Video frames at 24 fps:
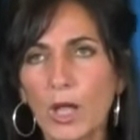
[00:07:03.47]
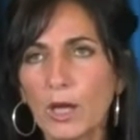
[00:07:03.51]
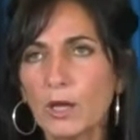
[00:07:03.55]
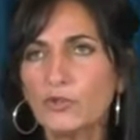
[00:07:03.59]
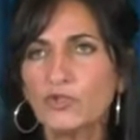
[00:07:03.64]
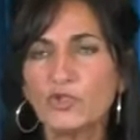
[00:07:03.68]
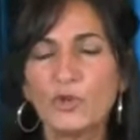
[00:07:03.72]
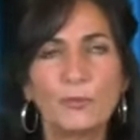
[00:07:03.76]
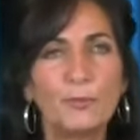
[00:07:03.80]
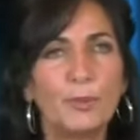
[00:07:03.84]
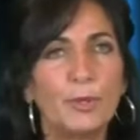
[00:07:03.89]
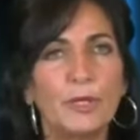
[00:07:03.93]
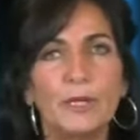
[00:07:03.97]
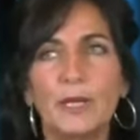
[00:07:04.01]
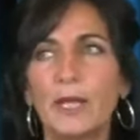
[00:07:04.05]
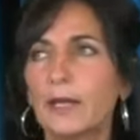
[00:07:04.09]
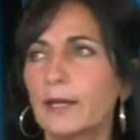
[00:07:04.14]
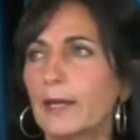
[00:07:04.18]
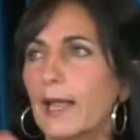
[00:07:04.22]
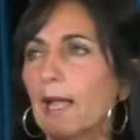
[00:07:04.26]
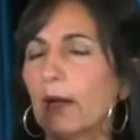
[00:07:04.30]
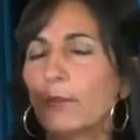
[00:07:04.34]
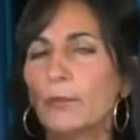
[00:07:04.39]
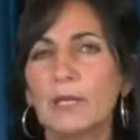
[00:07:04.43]
Why don't you
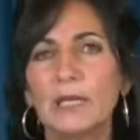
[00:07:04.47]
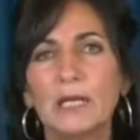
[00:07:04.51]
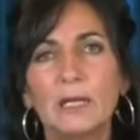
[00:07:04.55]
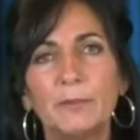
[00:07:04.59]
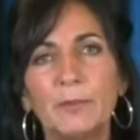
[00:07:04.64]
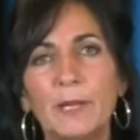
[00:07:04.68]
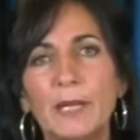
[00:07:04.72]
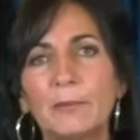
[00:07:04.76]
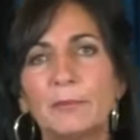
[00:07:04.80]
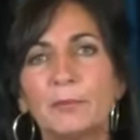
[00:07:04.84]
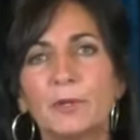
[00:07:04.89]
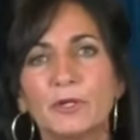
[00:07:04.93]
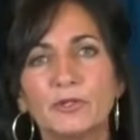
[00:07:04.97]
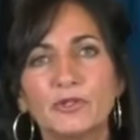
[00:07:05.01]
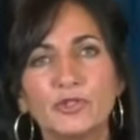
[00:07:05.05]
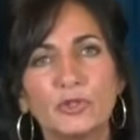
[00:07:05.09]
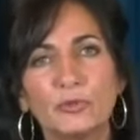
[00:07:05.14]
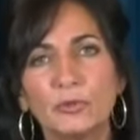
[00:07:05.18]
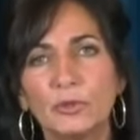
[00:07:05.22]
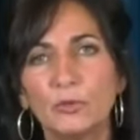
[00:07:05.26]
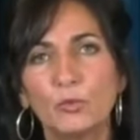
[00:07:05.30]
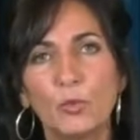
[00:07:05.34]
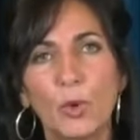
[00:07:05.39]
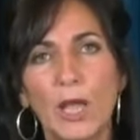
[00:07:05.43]
put out how many people
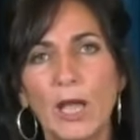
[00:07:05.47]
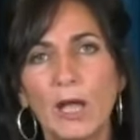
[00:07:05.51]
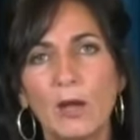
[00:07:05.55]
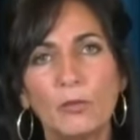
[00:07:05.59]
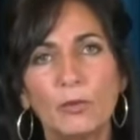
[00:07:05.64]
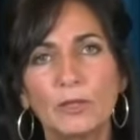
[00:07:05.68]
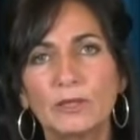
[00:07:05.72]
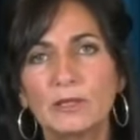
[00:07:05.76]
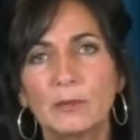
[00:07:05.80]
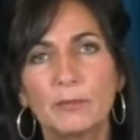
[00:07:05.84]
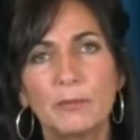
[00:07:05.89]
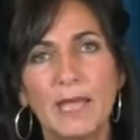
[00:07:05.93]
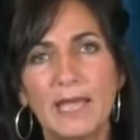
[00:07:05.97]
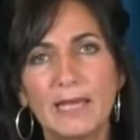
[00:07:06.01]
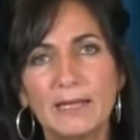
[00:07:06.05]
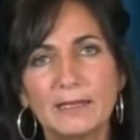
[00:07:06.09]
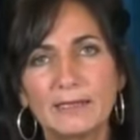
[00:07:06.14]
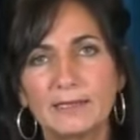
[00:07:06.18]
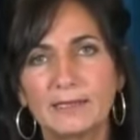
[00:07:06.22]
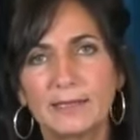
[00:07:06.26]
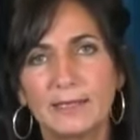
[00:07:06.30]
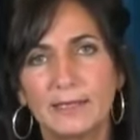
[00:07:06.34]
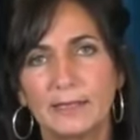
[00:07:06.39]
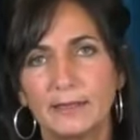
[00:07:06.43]
are doing well with the
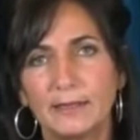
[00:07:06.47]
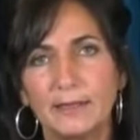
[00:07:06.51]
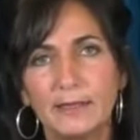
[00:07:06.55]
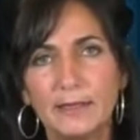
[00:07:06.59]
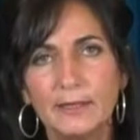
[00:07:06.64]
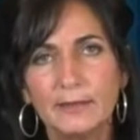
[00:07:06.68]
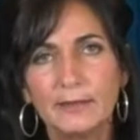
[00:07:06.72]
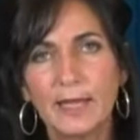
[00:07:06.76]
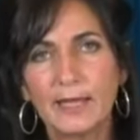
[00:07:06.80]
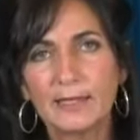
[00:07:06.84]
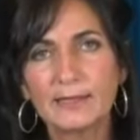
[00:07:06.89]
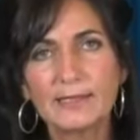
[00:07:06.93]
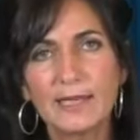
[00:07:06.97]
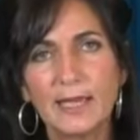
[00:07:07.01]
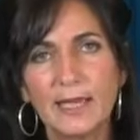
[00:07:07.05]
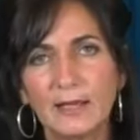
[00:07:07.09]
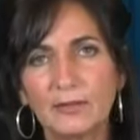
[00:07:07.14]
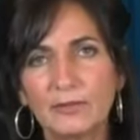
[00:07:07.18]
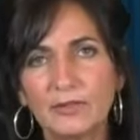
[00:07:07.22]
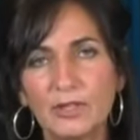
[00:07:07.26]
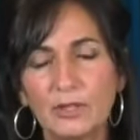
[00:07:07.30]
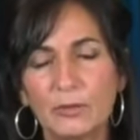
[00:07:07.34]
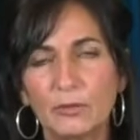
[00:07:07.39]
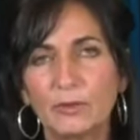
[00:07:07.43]
medicine
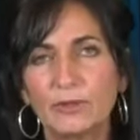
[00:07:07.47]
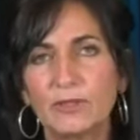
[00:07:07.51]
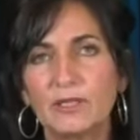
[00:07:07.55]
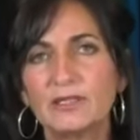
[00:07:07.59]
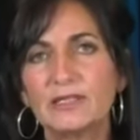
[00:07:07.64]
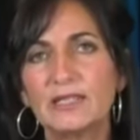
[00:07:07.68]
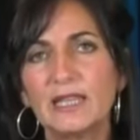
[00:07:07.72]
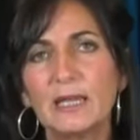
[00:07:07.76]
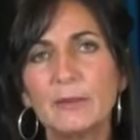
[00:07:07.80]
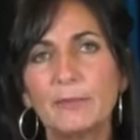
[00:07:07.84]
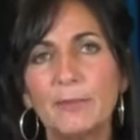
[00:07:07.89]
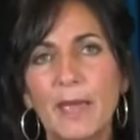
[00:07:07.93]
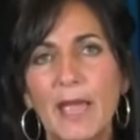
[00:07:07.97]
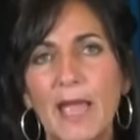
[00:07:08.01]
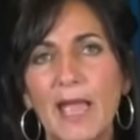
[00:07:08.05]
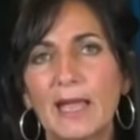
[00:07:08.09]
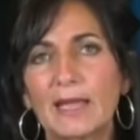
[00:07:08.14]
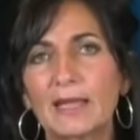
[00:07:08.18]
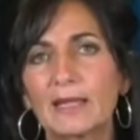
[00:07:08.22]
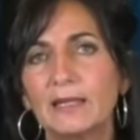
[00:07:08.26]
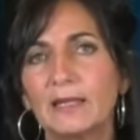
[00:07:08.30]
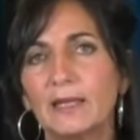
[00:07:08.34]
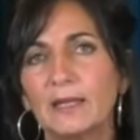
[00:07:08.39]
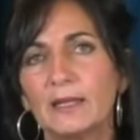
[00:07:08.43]
that's out there, with the
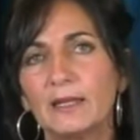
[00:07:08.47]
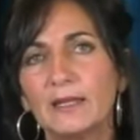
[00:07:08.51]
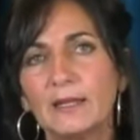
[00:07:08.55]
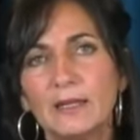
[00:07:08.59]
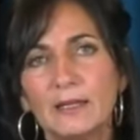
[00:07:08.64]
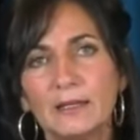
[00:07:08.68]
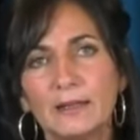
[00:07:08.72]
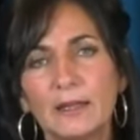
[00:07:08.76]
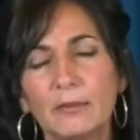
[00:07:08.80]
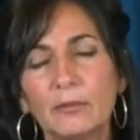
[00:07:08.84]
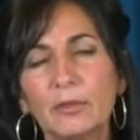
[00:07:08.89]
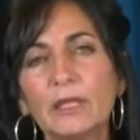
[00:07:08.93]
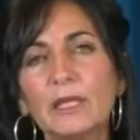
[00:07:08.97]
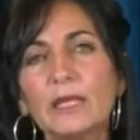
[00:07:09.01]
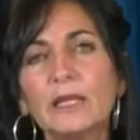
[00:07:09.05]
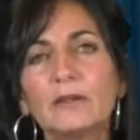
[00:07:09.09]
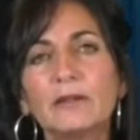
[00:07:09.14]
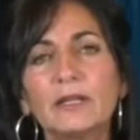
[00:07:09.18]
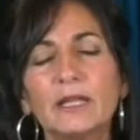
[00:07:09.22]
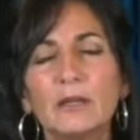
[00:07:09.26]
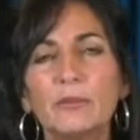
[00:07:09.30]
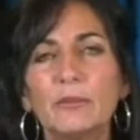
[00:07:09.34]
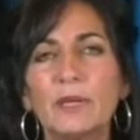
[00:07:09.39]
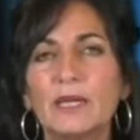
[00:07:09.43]
Z-Pak and the
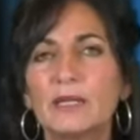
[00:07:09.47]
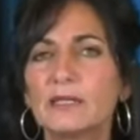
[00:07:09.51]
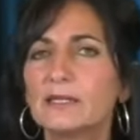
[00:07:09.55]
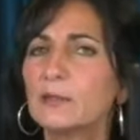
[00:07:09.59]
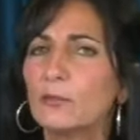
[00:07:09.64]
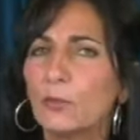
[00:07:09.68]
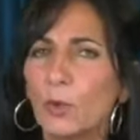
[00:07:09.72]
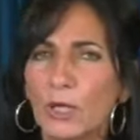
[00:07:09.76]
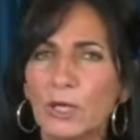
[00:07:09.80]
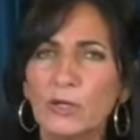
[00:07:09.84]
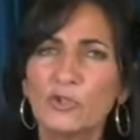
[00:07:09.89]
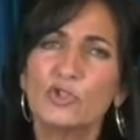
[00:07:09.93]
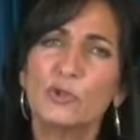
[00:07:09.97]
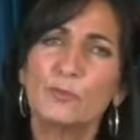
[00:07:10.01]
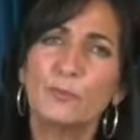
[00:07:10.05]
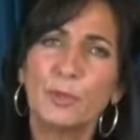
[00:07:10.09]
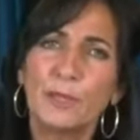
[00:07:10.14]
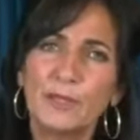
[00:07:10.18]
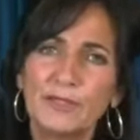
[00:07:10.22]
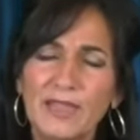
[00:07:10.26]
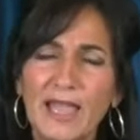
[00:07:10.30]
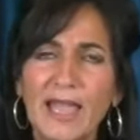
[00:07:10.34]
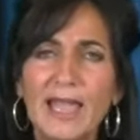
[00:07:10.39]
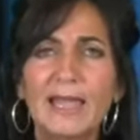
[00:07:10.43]
malaria medicine? Why
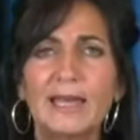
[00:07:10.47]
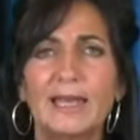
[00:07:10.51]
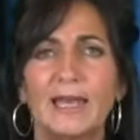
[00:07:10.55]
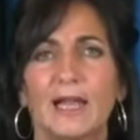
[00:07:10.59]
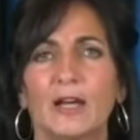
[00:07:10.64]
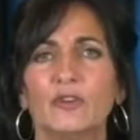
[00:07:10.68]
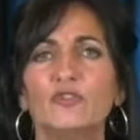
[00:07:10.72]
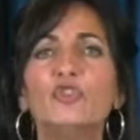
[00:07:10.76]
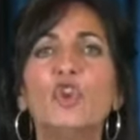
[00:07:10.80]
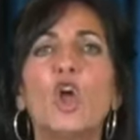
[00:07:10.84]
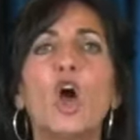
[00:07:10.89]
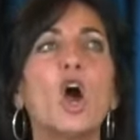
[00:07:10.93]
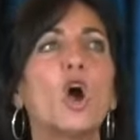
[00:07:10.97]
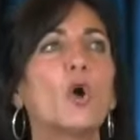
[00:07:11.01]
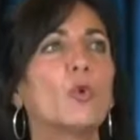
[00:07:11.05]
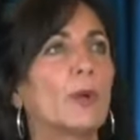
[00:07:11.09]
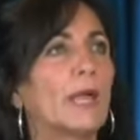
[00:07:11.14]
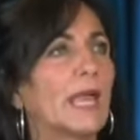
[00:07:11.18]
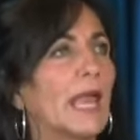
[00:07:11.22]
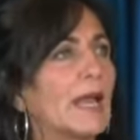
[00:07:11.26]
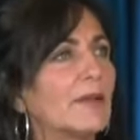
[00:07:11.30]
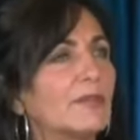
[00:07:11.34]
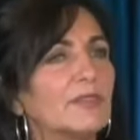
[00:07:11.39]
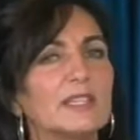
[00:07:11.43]
don't you put that out?
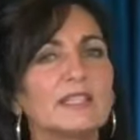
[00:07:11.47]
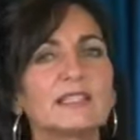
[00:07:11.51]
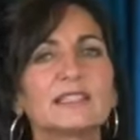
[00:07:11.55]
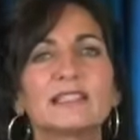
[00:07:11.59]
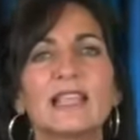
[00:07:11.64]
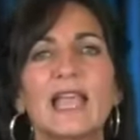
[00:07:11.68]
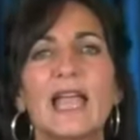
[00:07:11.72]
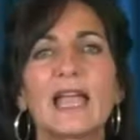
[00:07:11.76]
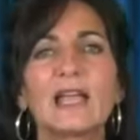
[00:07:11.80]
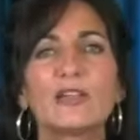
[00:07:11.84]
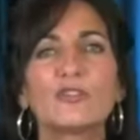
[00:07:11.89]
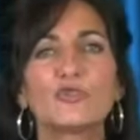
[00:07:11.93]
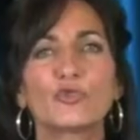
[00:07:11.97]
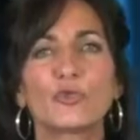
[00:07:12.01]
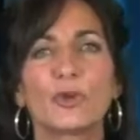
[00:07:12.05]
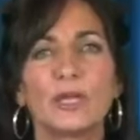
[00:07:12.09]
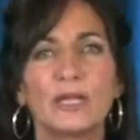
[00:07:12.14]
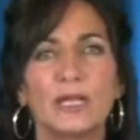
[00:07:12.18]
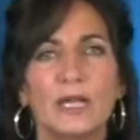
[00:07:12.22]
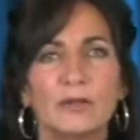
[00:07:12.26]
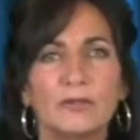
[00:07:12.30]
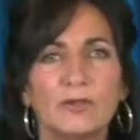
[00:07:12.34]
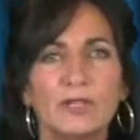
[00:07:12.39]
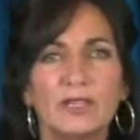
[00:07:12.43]
No, we have to
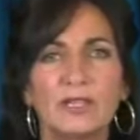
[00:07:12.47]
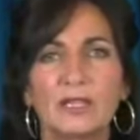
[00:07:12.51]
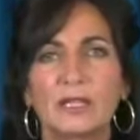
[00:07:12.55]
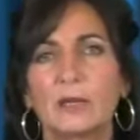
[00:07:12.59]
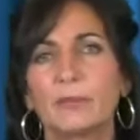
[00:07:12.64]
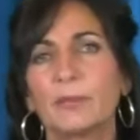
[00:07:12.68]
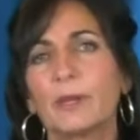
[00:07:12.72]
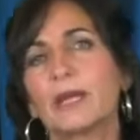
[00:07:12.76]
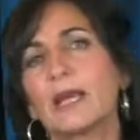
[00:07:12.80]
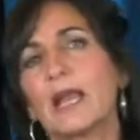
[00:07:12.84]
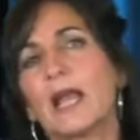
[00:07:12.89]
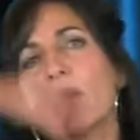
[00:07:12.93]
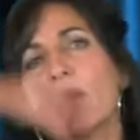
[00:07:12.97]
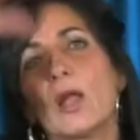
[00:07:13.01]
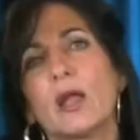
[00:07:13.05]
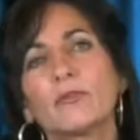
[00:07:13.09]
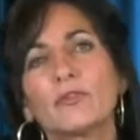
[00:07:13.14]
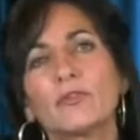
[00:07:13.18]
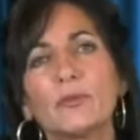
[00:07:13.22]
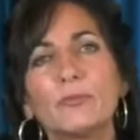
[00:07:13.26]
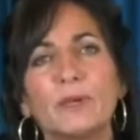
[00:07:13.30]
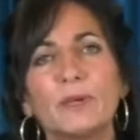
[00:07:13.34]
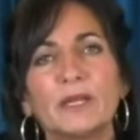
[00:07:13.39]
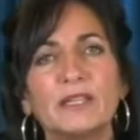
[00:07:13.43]
exaggerate everything about
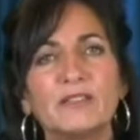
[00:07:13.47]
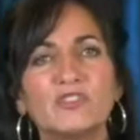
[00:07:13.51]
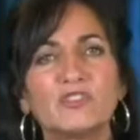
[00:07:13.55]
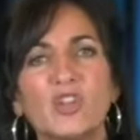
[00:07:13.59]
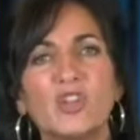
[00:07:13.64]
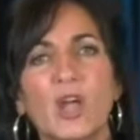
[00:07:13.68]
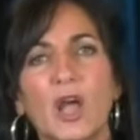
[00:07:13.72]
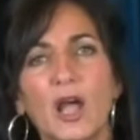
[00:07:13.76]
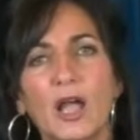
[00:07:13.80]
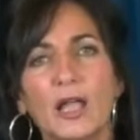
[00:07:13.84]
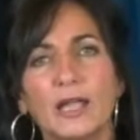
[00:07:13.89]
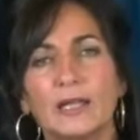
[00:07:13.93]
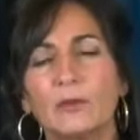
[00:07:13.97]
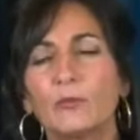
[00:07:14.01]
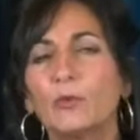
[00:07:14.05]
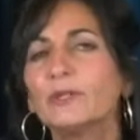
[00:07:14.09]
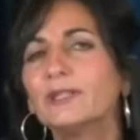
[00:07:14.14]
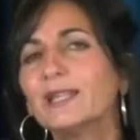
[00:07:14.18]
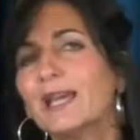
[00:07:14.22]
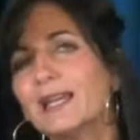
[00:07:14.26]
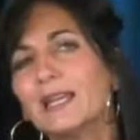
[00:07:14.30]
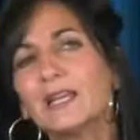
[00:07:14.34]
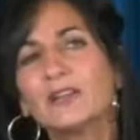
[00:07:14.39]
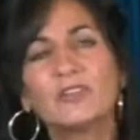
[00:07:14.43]
how everybody's
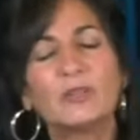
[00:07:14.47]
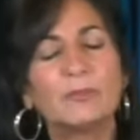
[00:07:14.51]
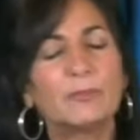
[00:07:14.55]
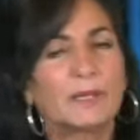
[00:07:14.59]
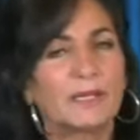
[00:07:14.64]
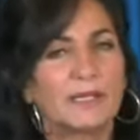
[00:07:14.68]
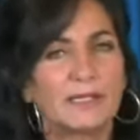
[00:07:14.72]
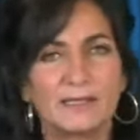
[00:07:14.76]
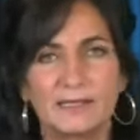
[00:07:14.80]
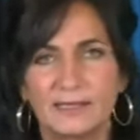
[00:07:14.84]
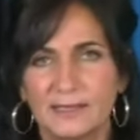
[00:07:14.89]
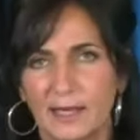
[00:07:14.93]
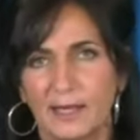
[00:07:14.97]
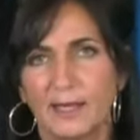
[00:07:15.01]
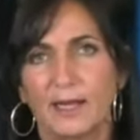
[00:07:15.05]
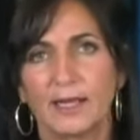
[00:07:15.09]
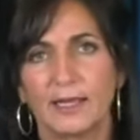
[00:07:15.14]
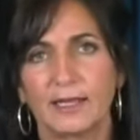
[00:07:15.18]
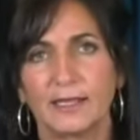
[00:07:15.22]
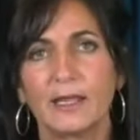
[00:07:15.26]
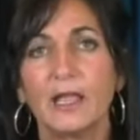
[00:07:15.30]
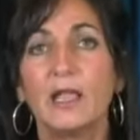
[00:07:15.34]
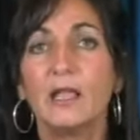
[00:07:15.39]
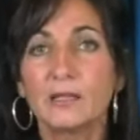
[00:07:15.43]
dying. Well, not everybody's
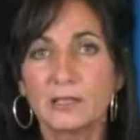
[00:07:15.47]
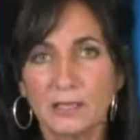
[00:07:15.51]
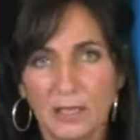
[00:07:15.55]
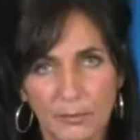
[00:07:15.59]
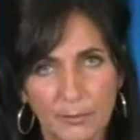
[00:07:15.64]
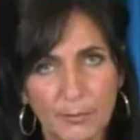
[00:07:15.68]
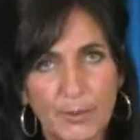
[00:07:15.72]
dying.